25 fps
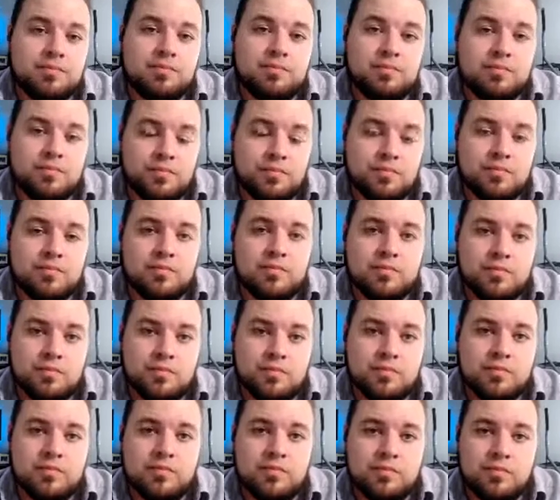
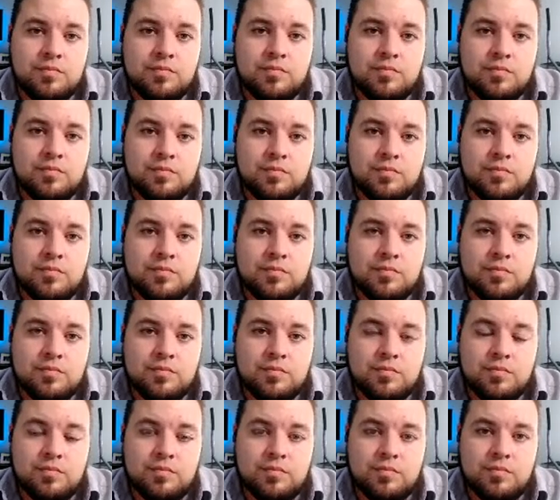
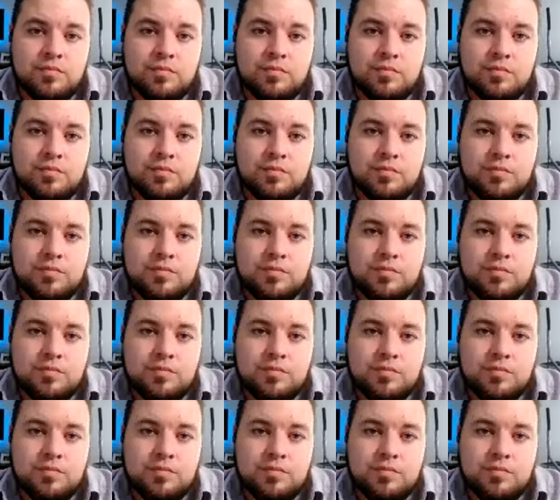(not speaking)